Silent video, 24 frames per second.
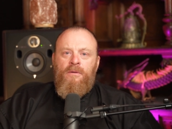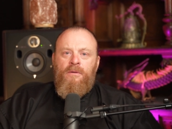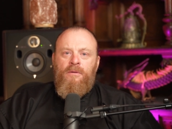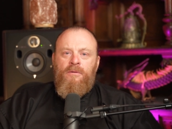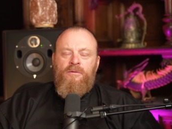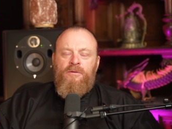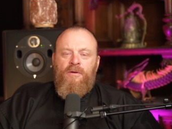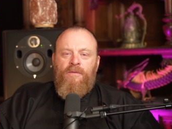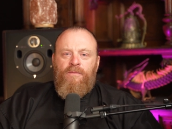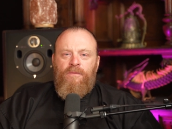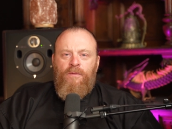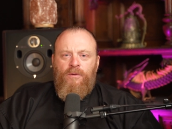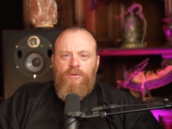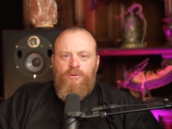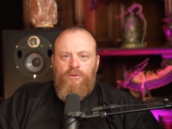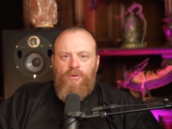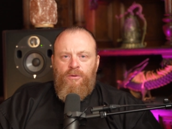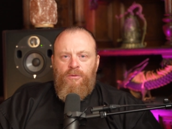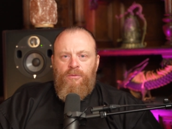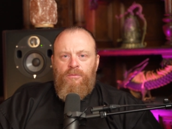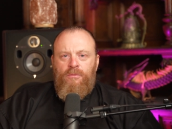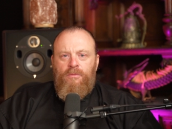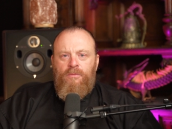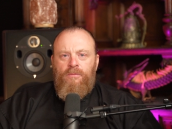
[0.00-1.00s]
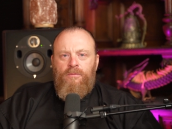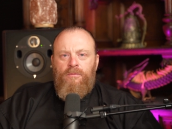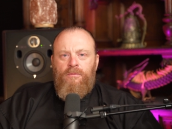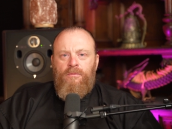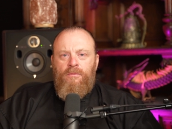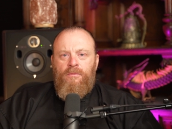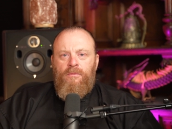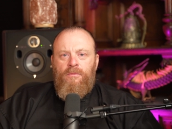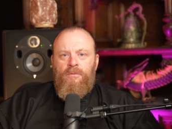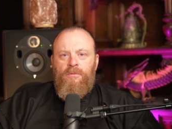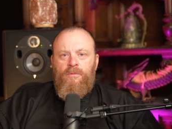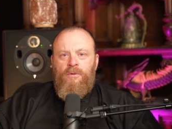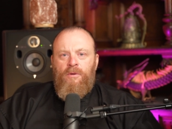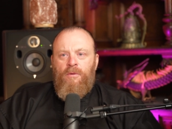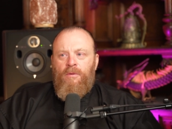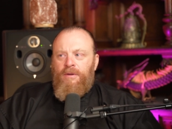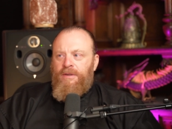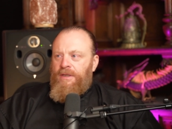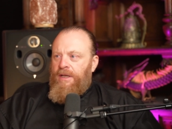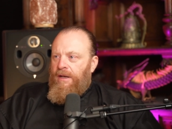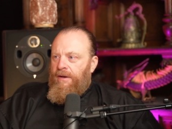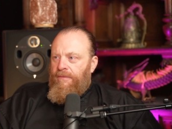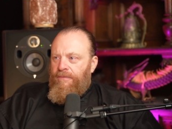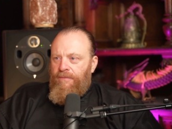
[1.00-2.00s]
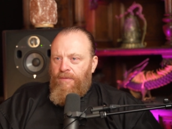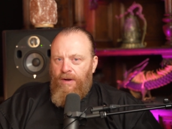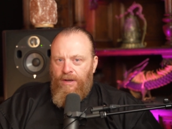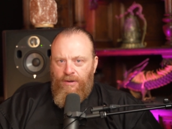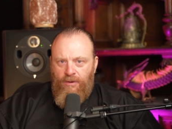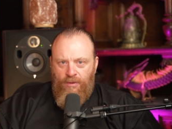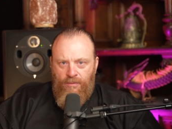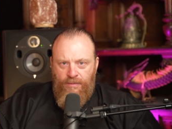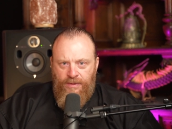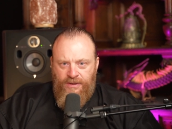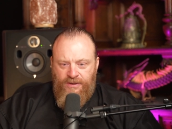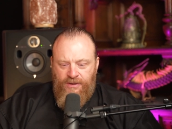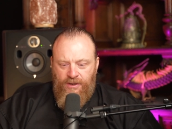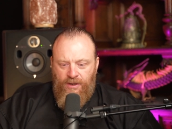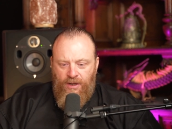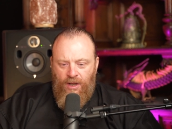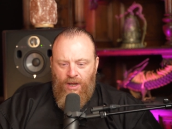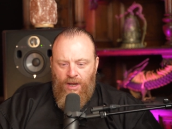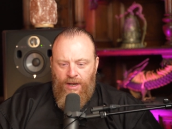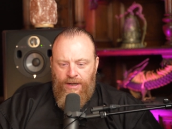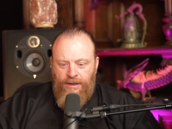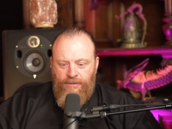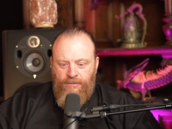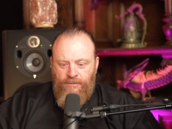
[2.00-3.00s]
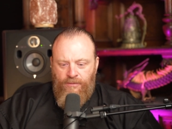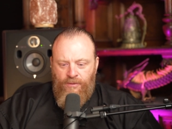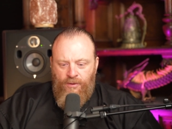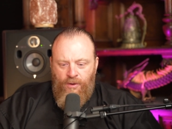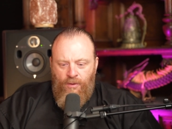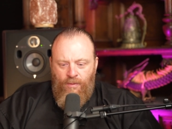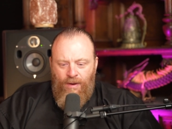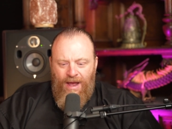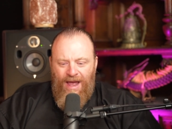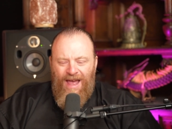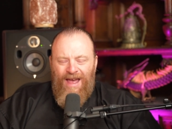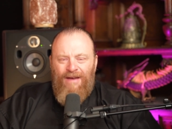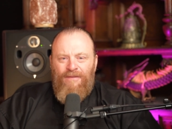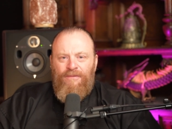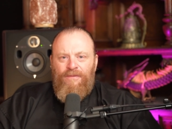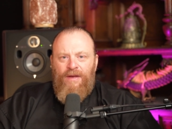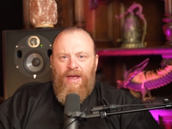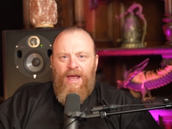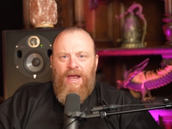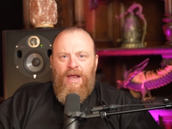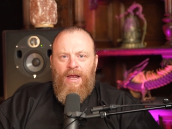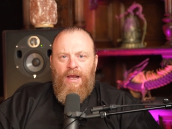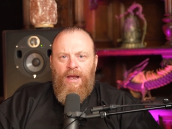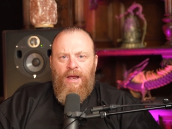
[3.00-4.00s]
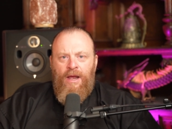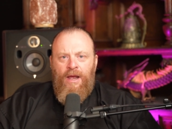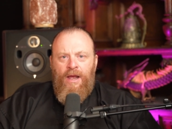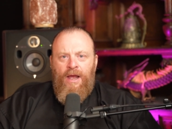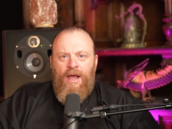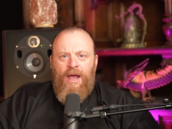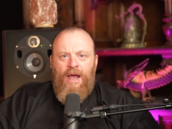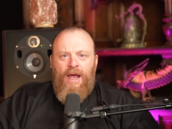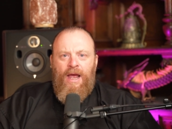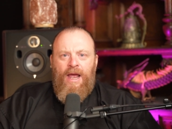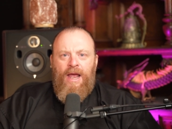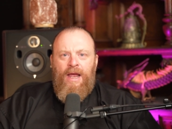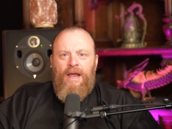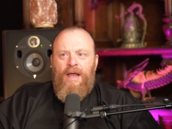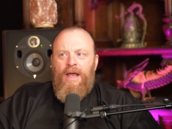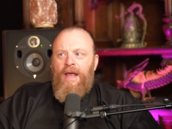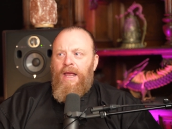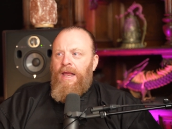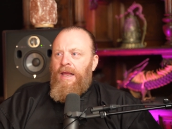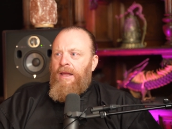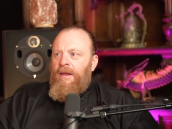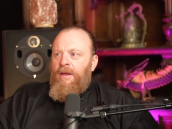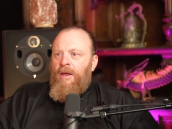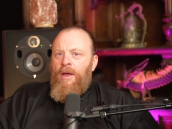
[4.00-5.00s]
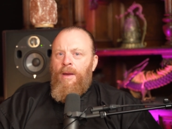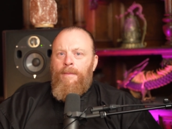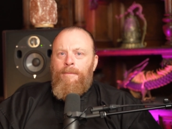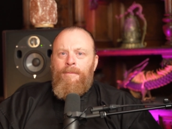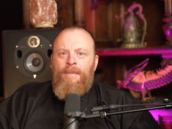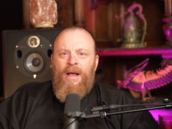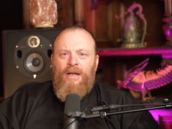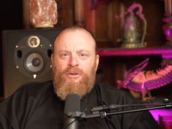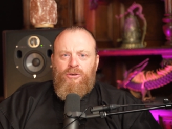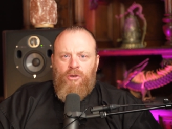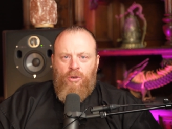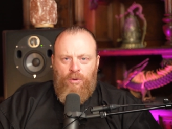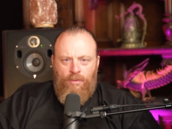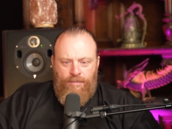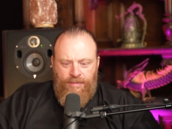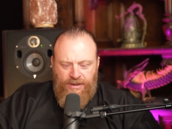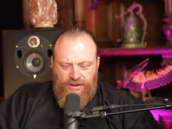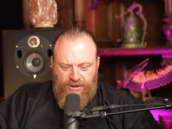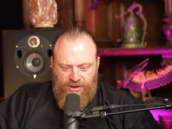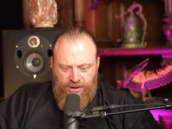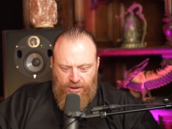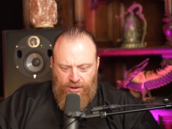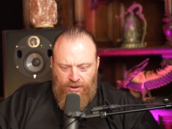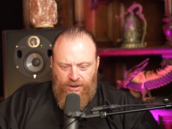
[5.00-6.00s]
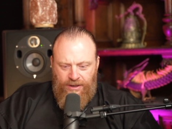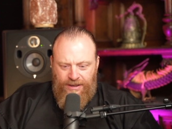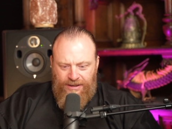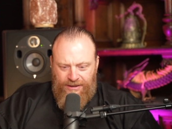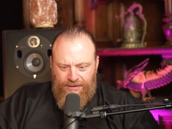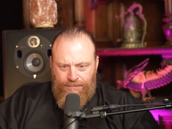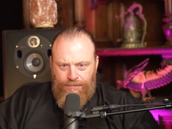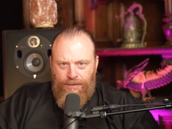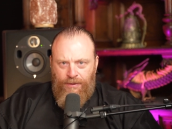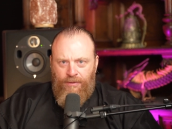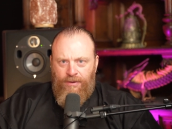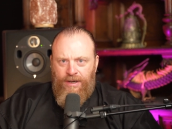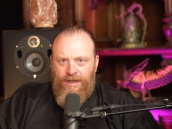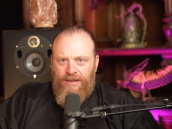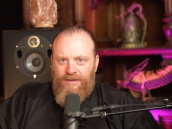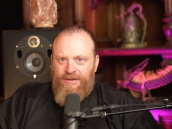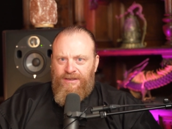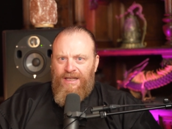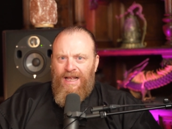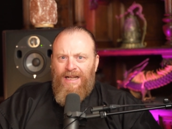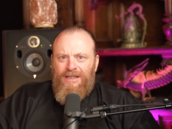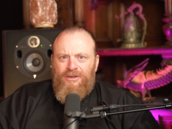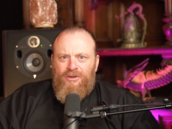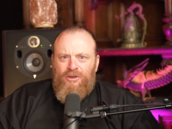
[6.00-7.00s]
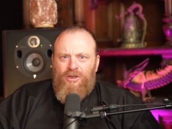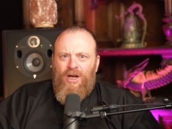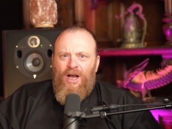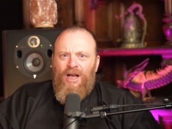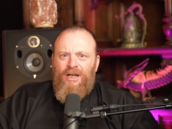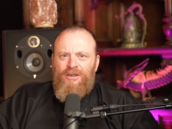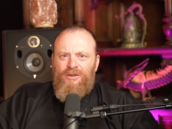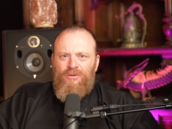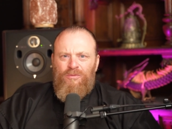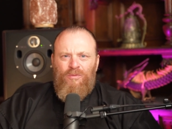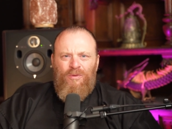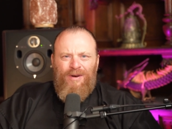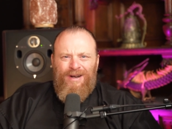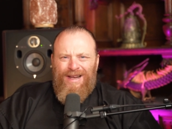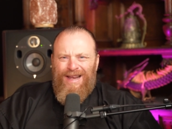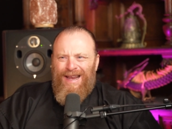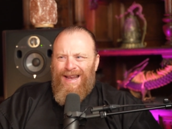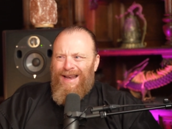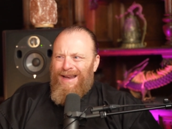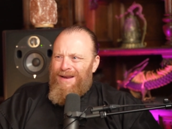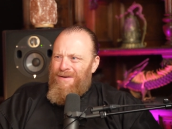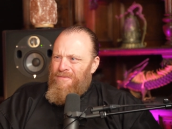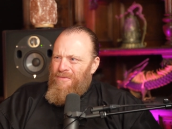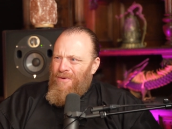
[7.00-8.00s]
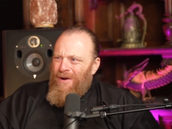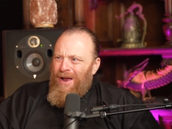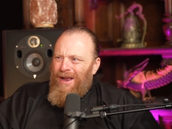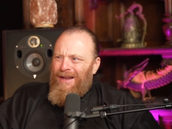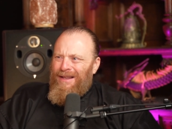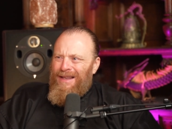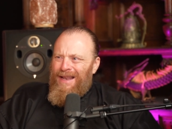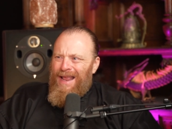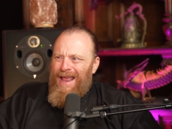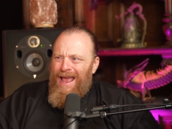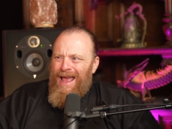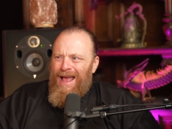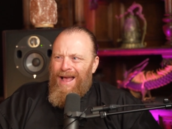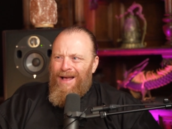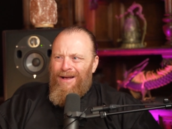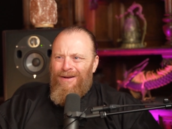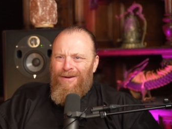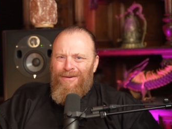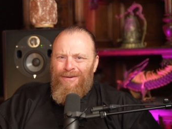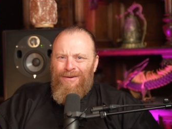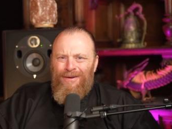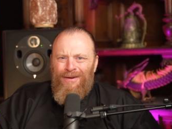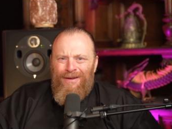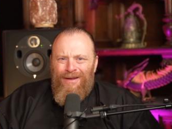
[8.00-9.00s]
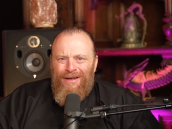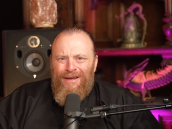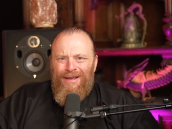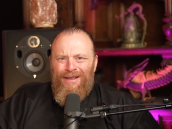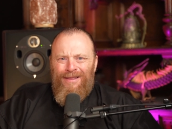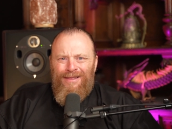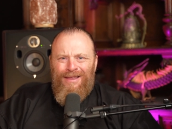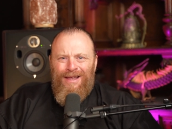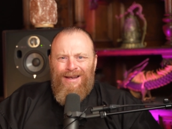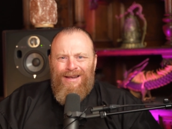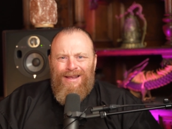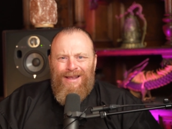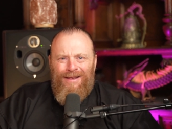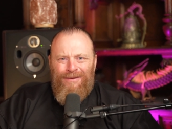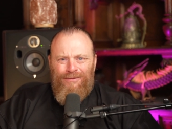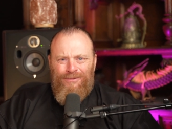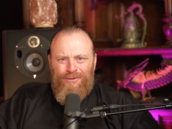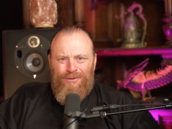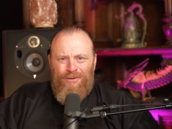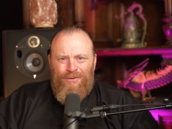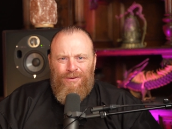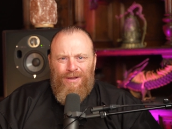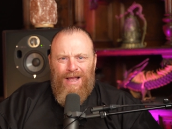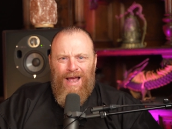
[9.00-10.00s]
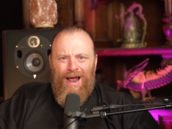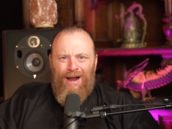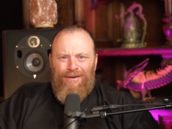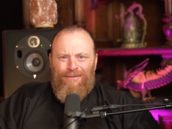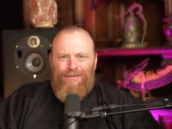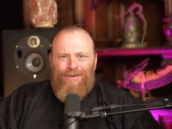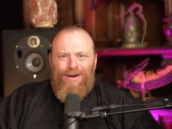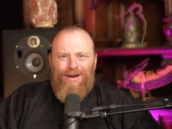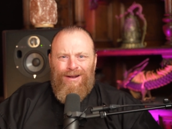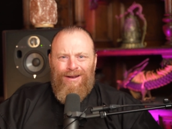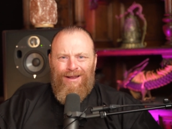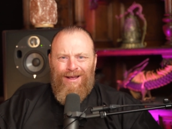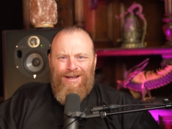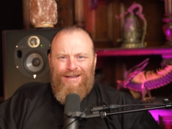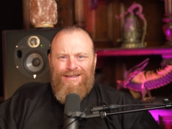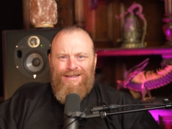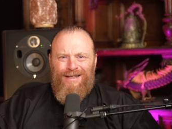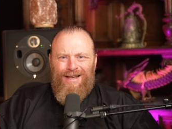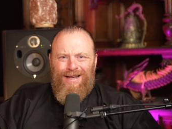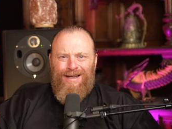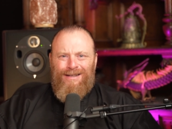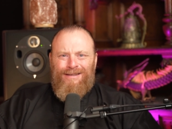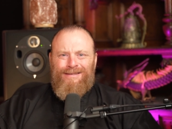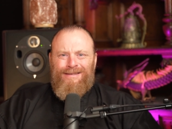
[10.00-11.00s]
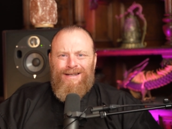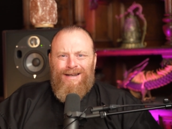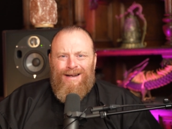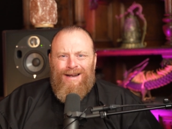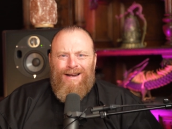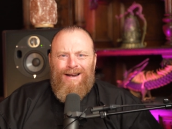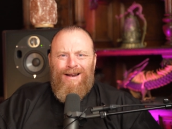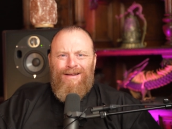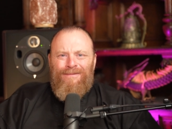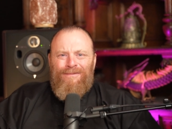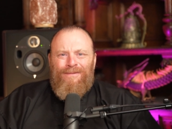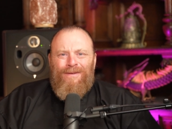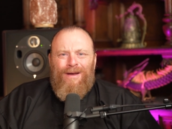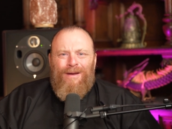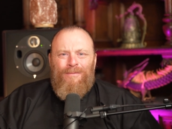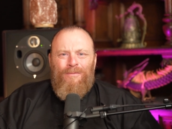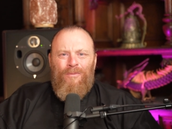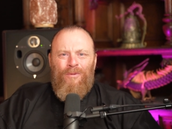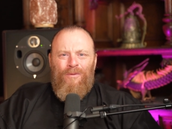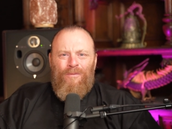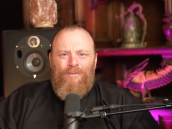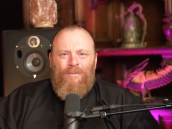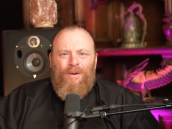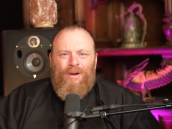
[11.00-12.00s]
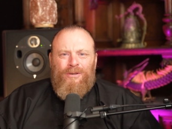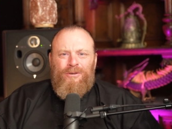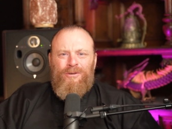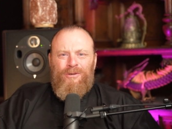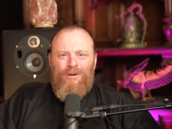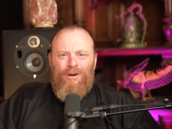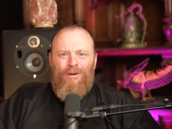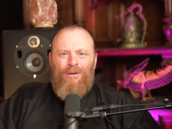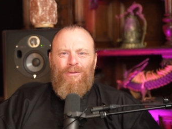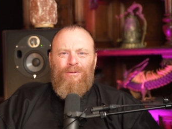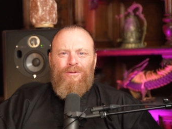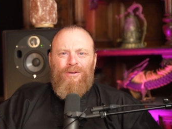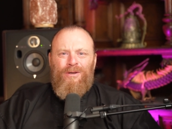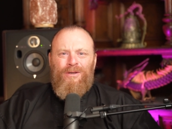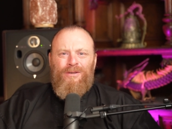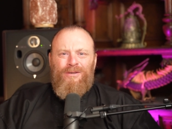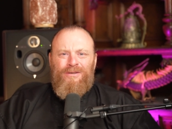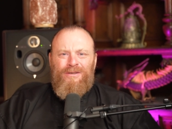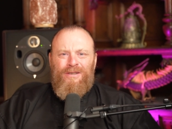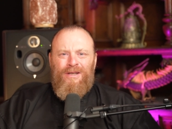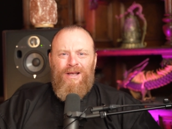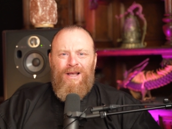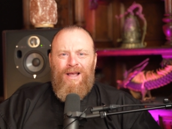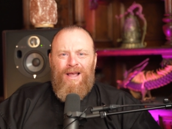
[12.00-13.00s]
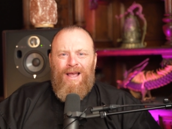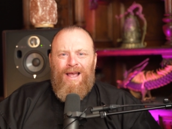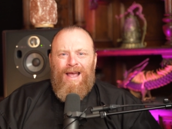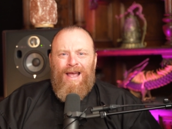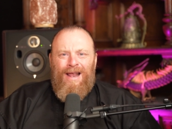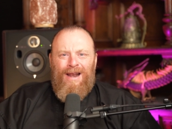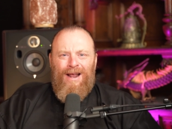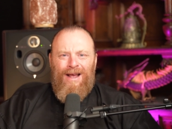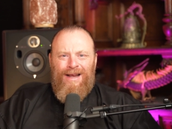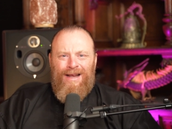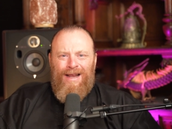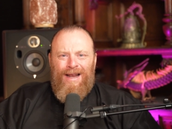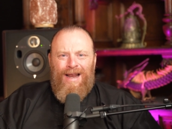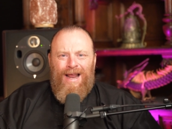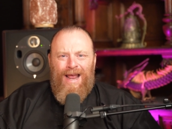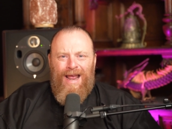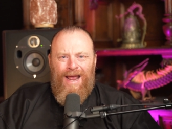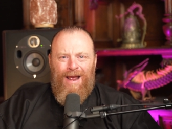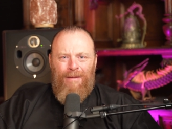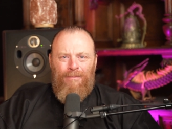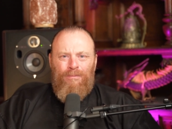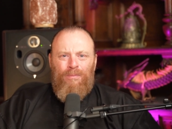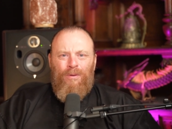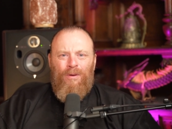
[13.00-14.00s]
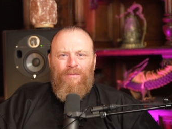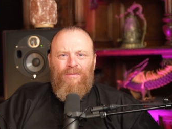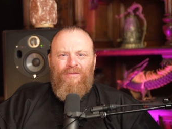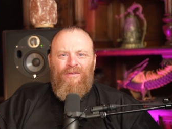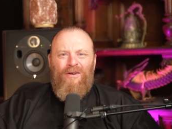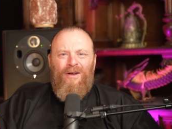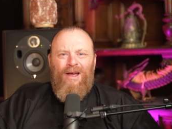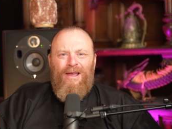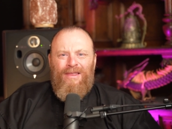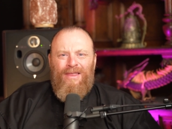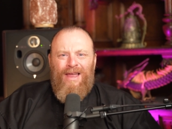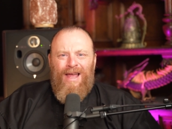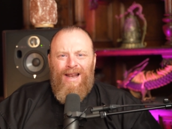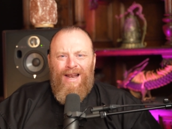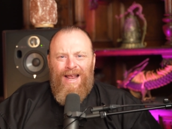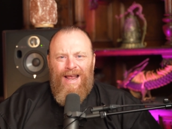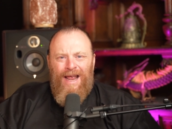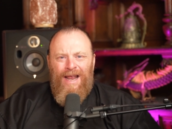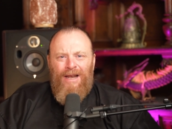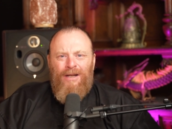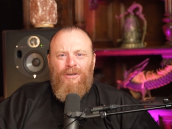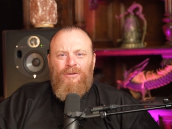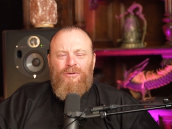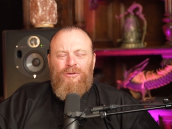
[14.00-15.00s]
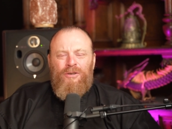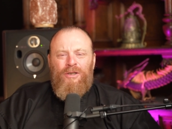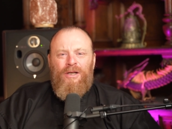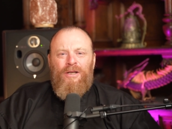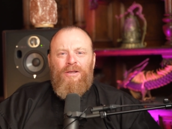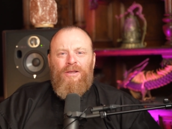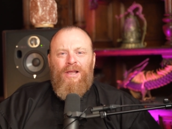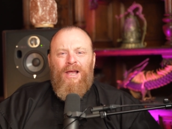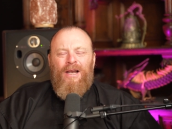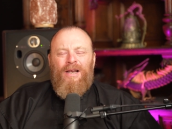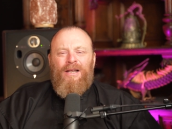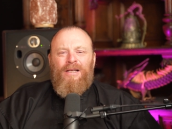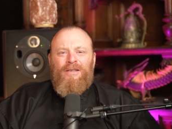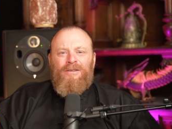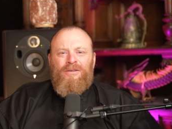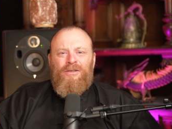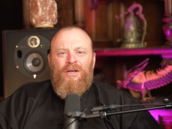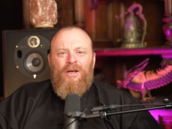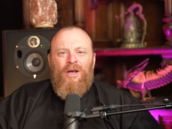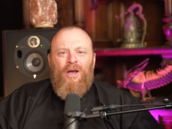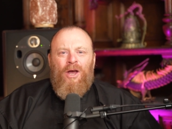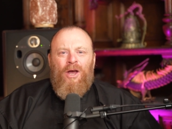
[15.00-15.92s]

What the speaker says: So first you identify you're misaligned. You have a magical, mystical experience, that charge we're getting right now that gives you that realization. And if I move my shoulders and I can amplify that energy that is